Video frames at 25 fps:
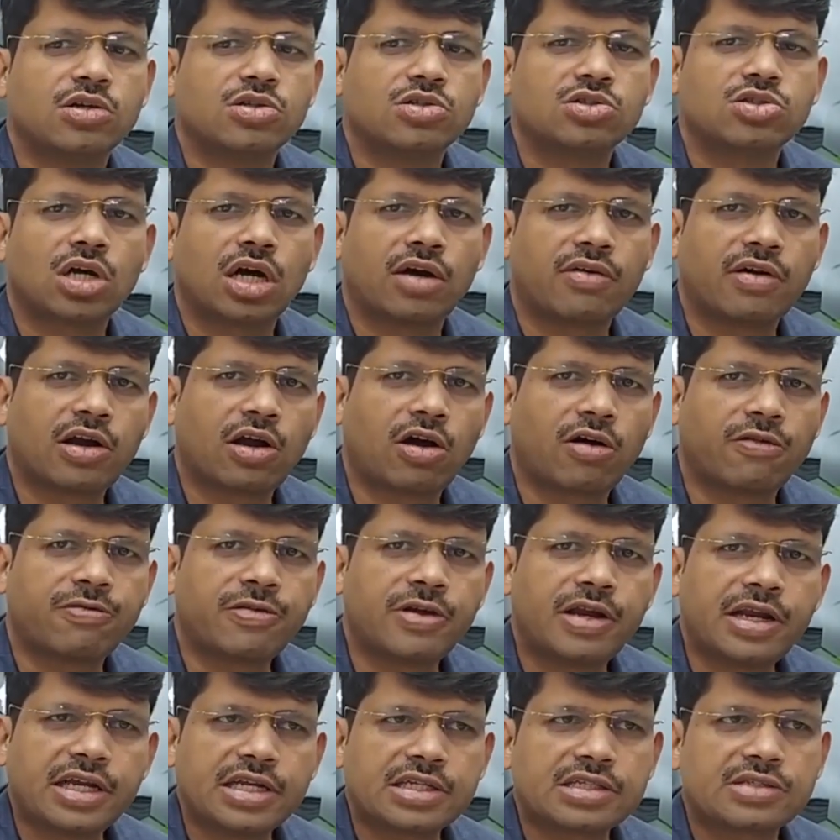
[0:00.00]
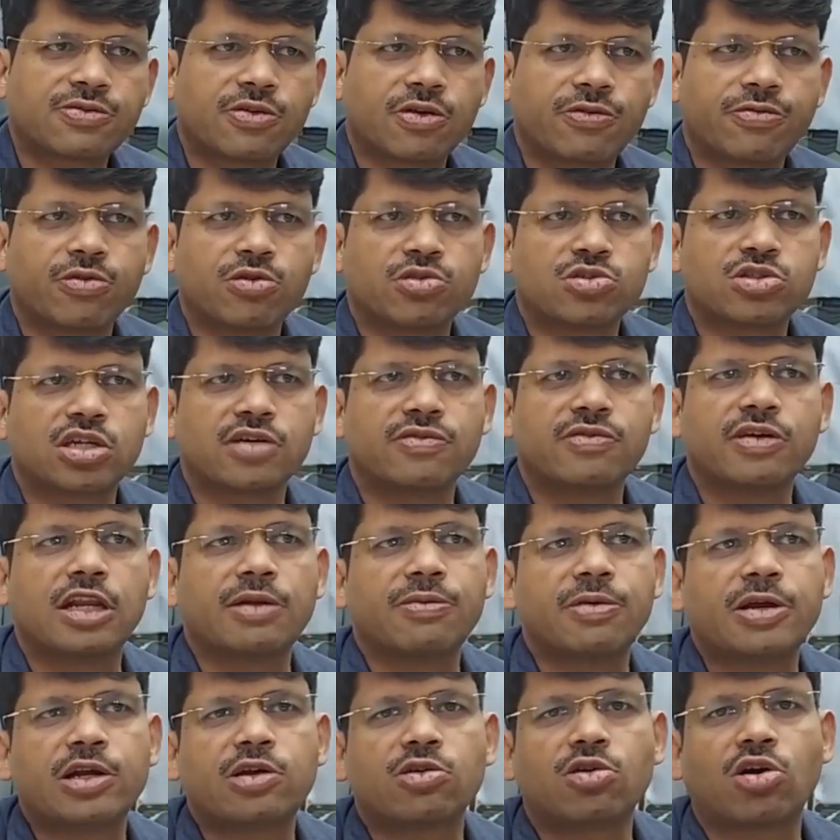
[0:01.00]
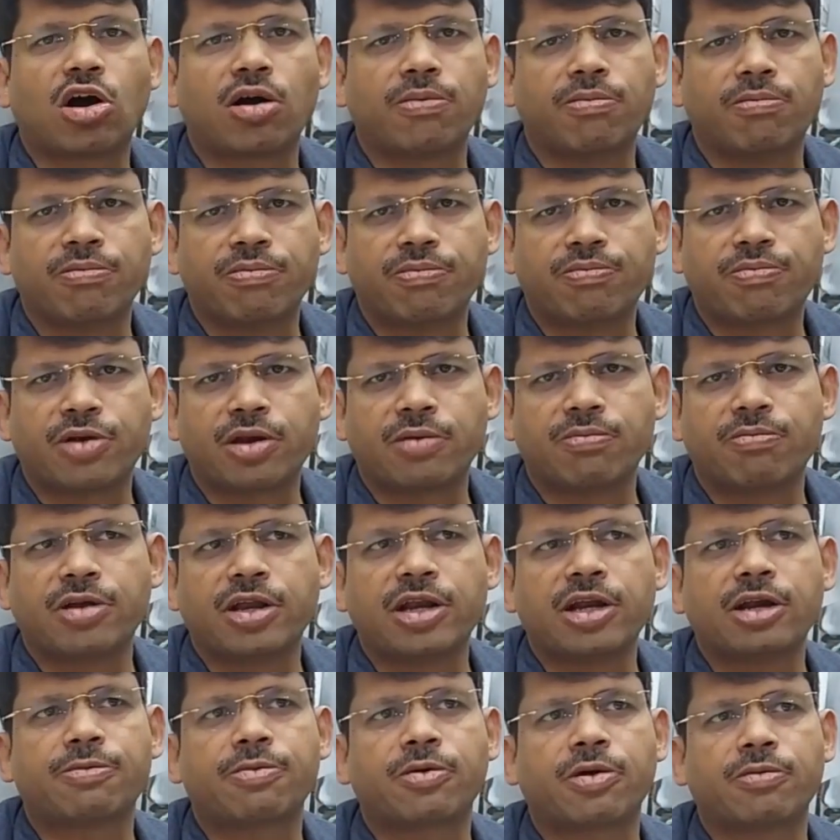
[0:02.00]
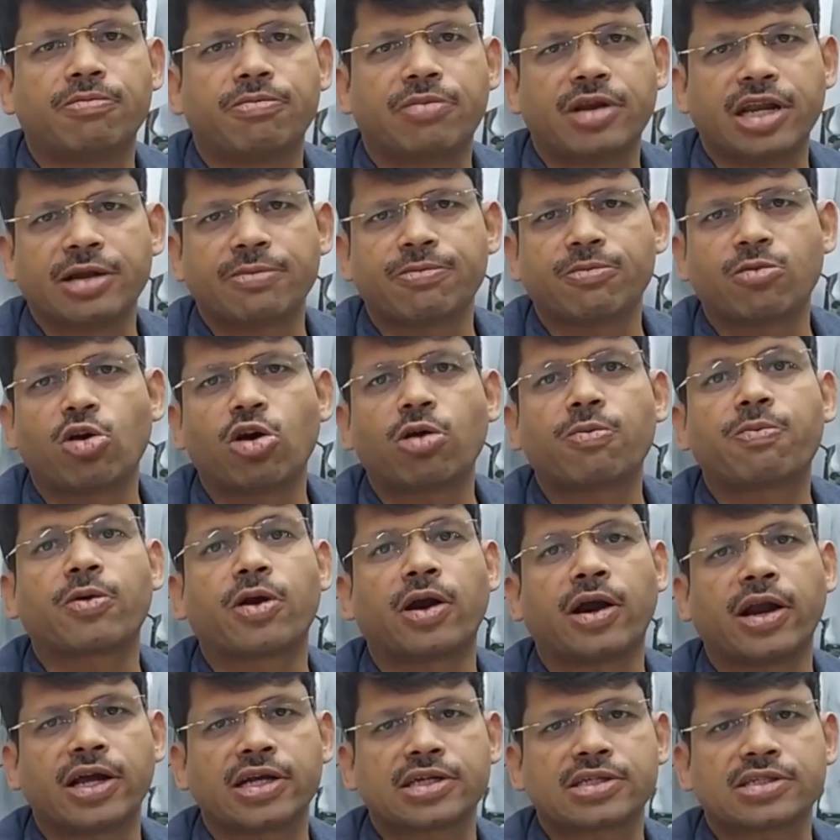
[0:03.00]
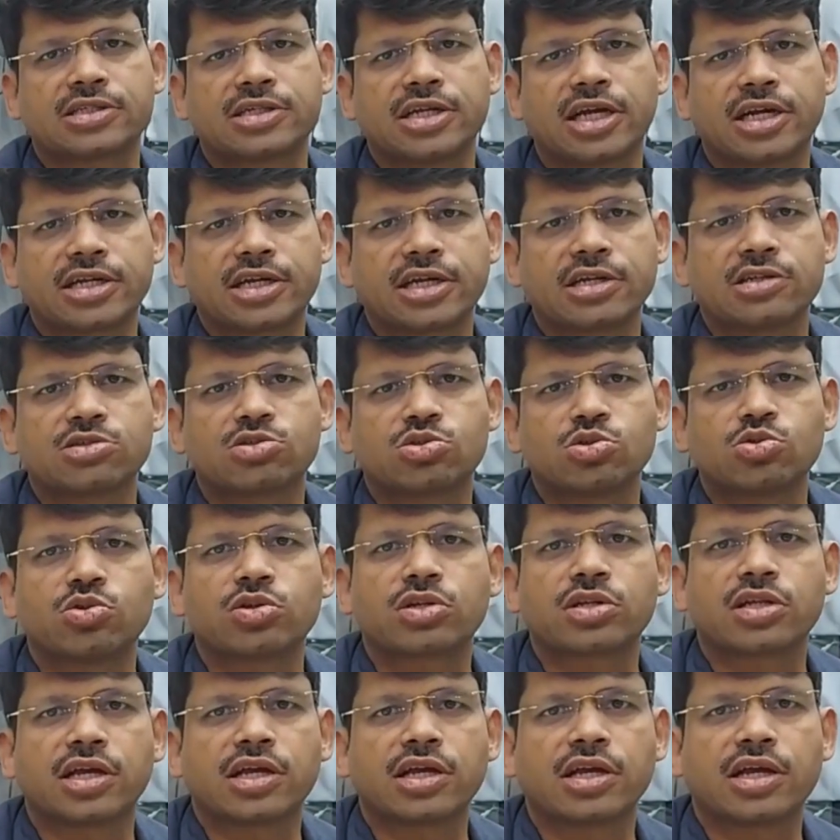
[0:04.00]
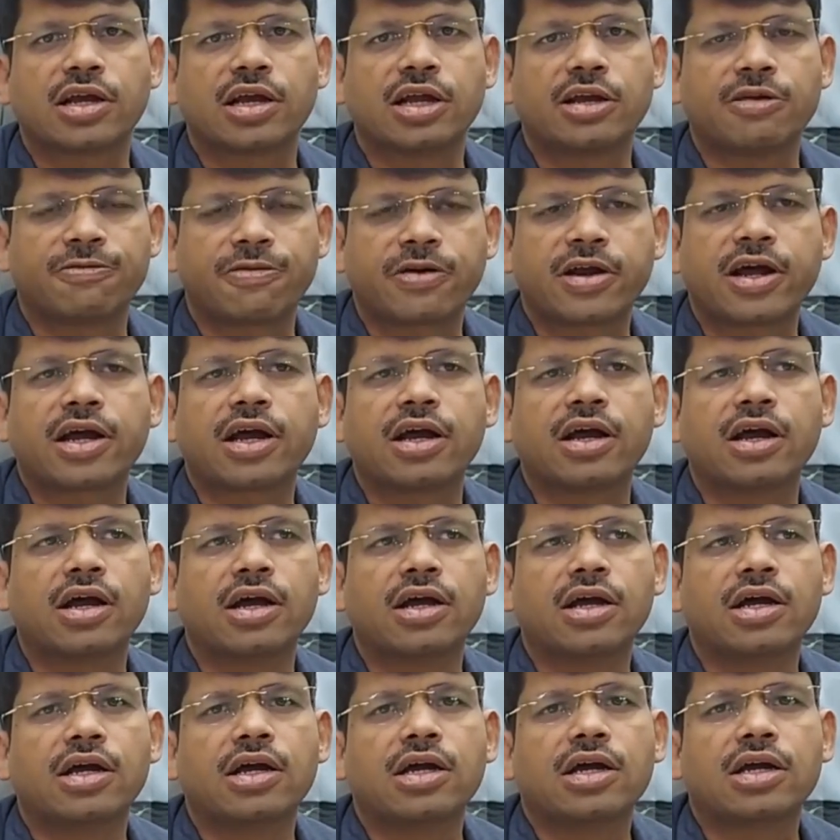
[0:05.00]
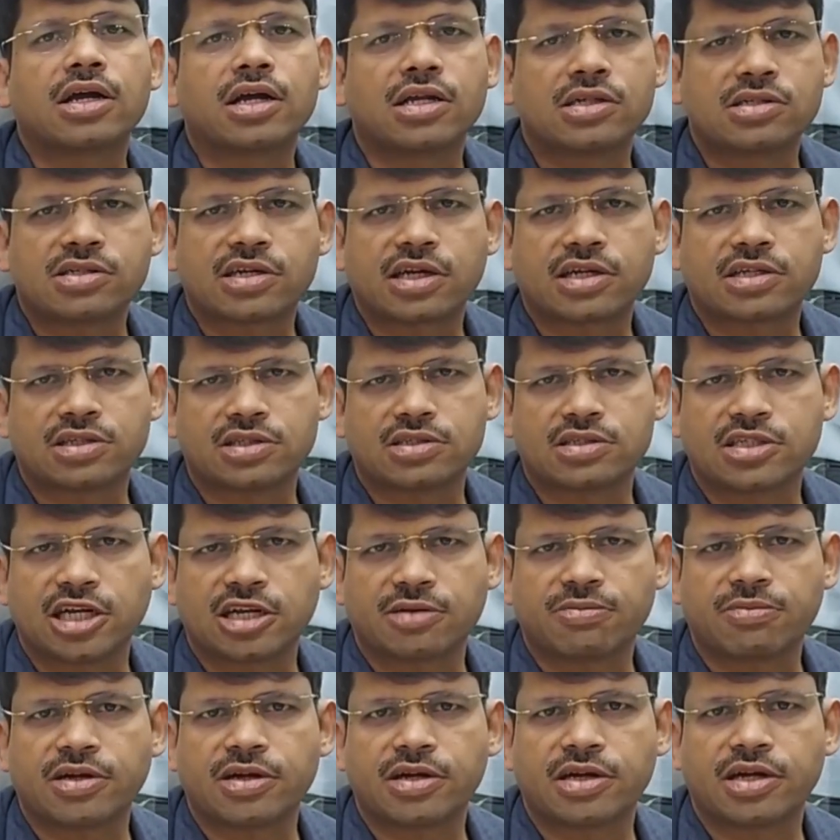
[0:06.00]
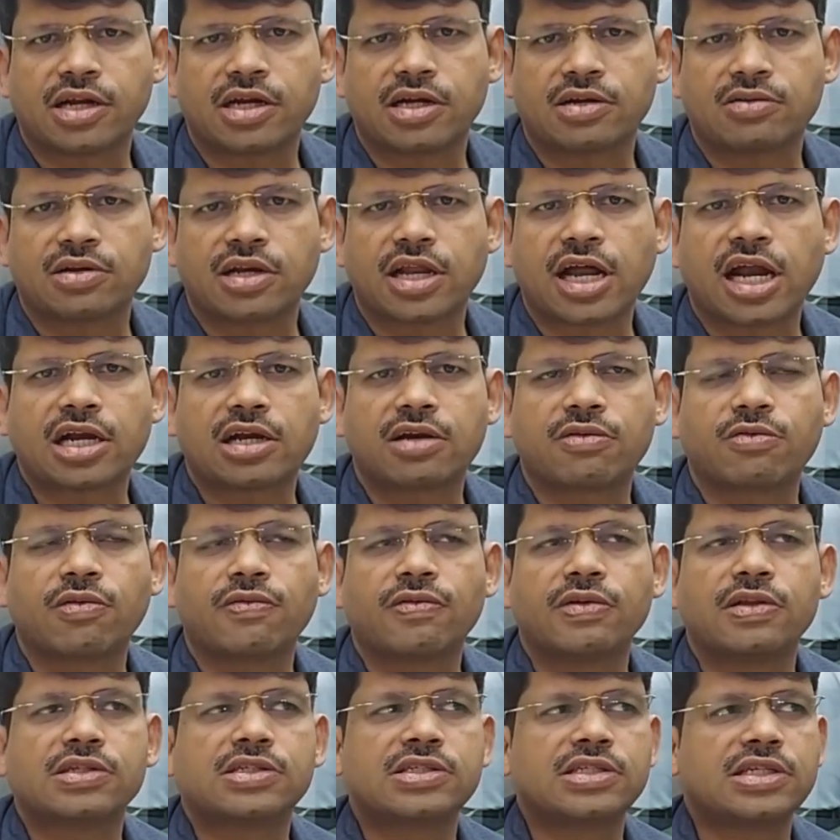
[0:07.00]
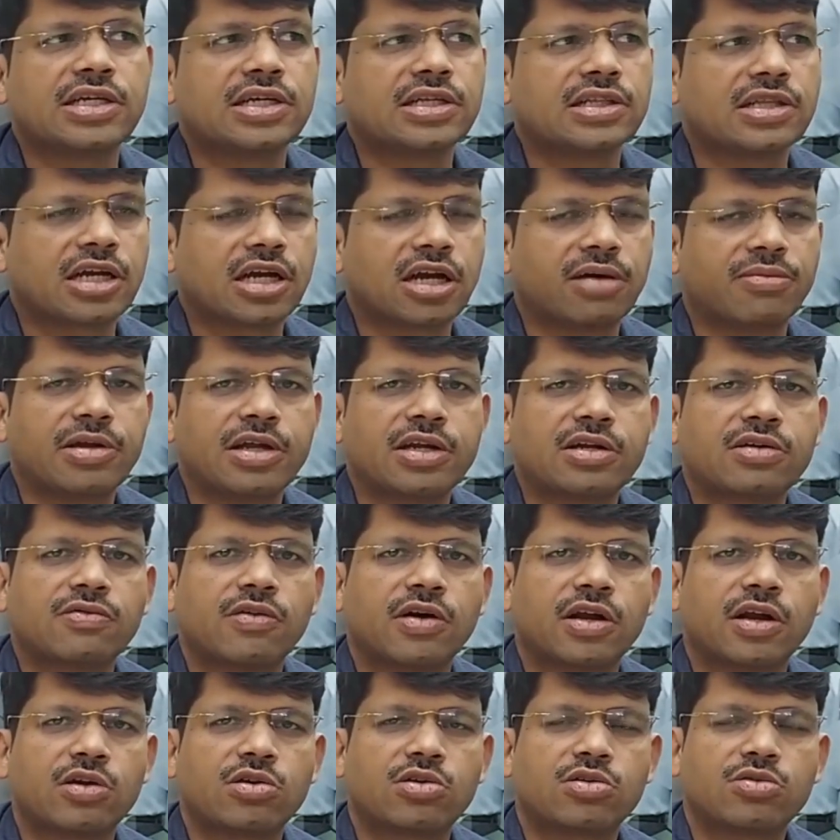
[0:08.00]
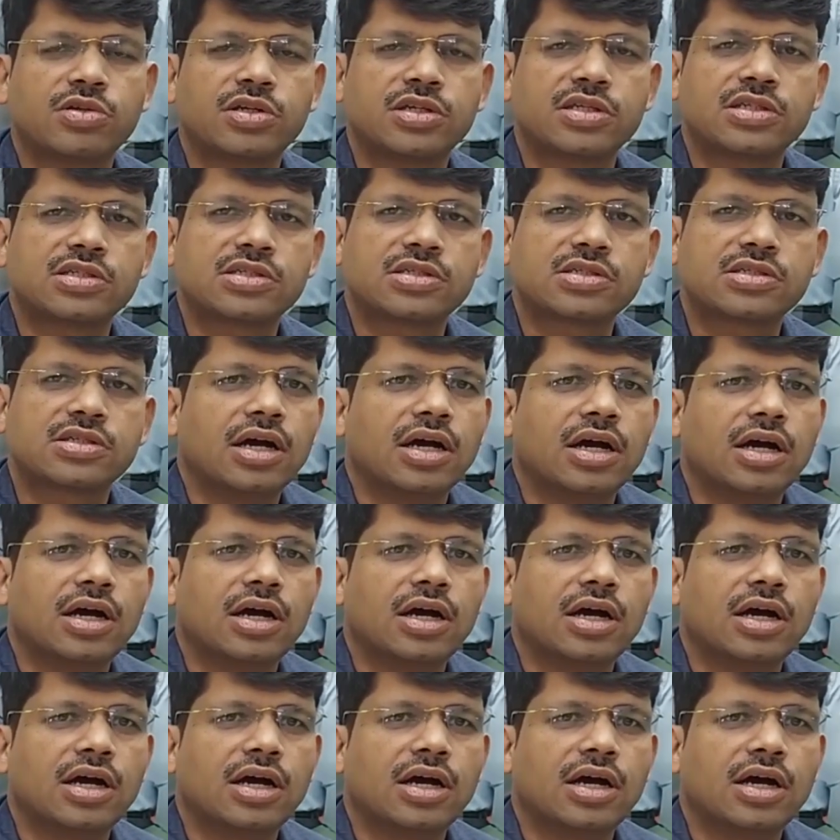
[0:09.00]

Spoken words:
So our offerings for future will be to bring more products that can suit the infra construction segment. And that we will see in the coming 1 or 2 years.